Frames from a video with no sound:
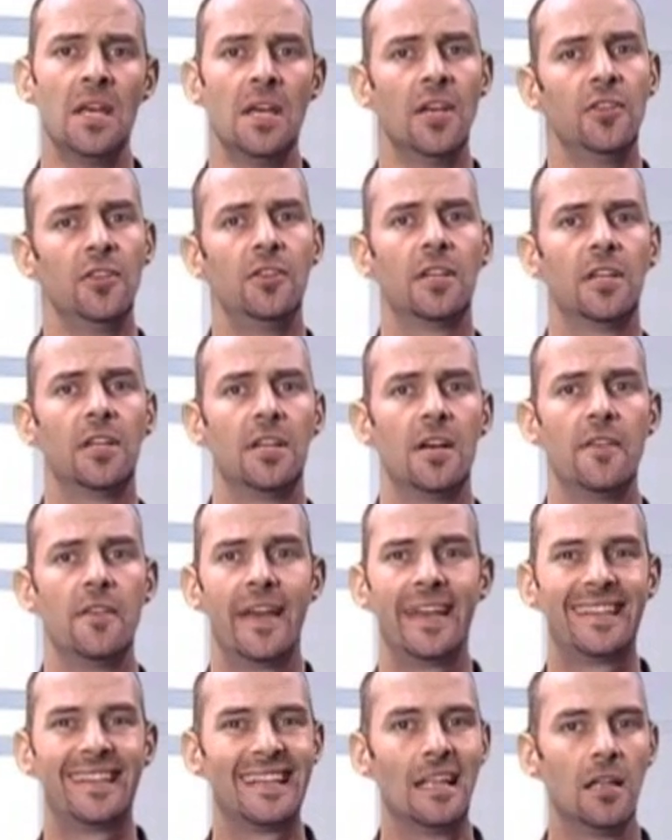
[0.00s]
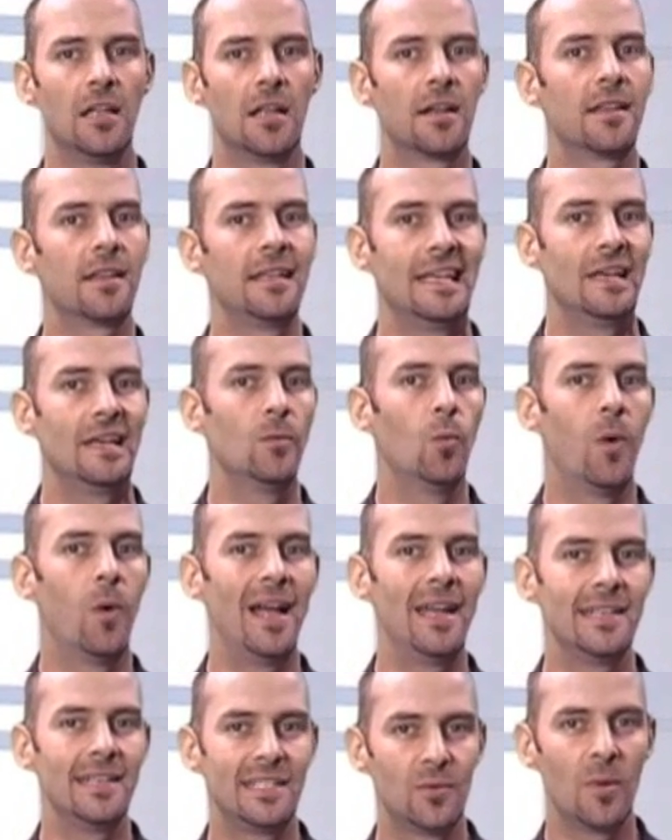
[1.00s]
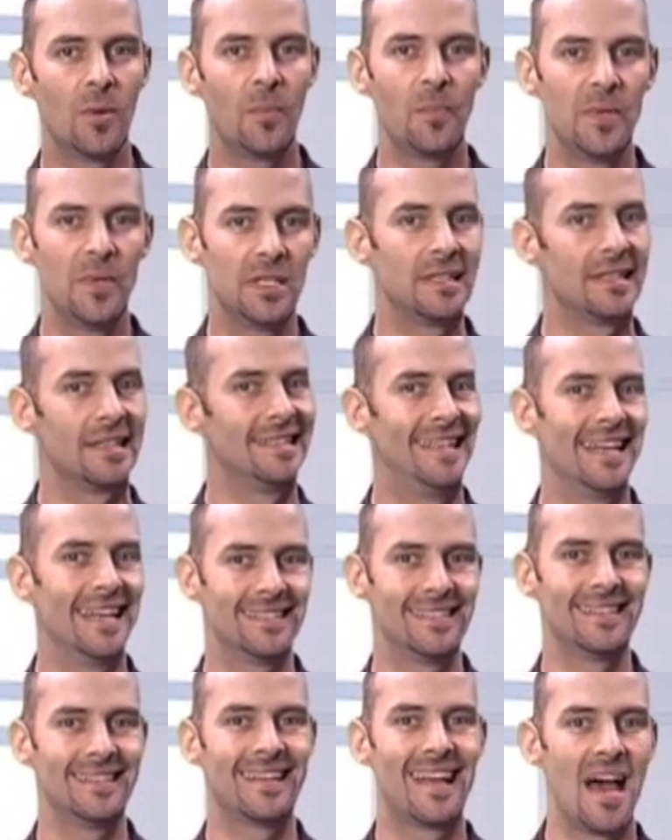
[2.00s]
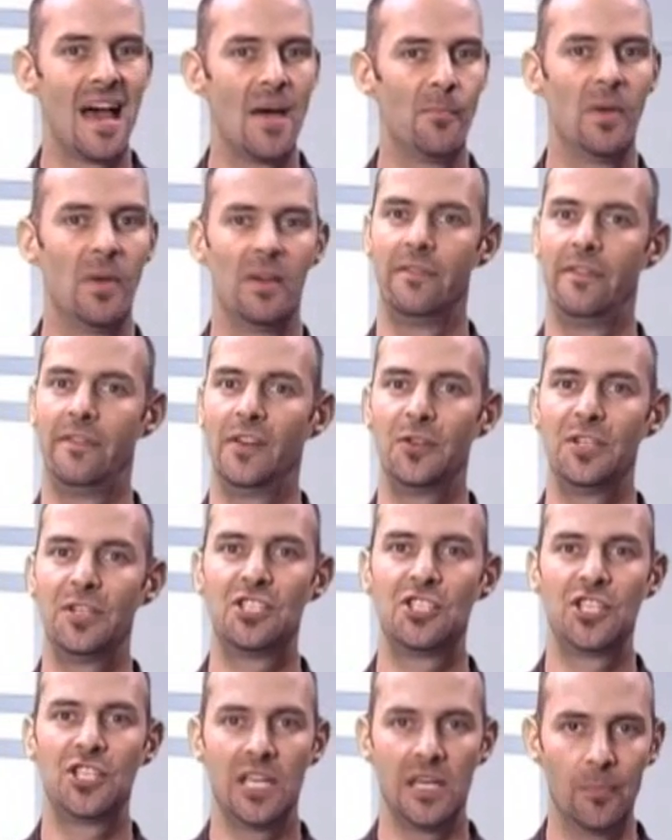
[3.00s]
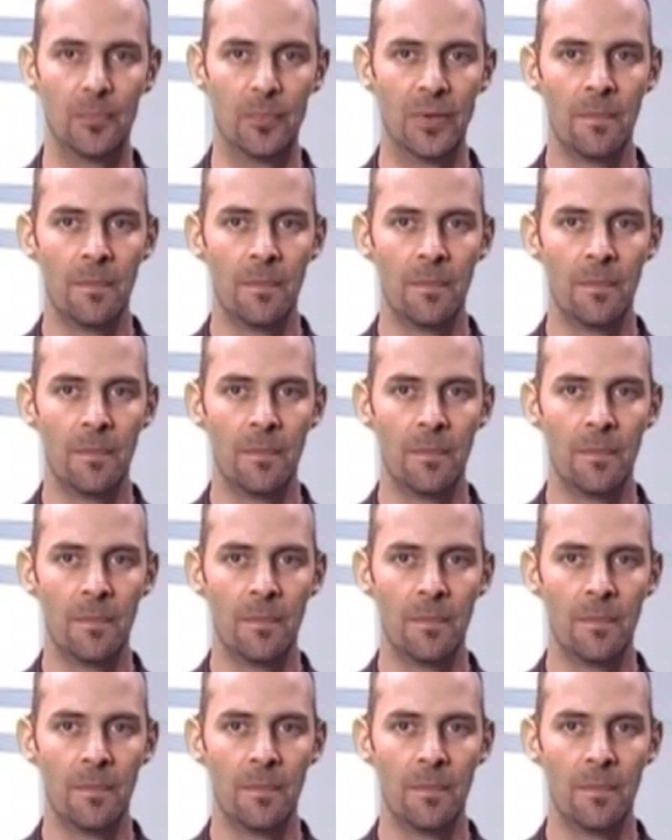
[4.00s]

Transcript: you're going to know that a lot of the wireless equipment doesn't come very cheap.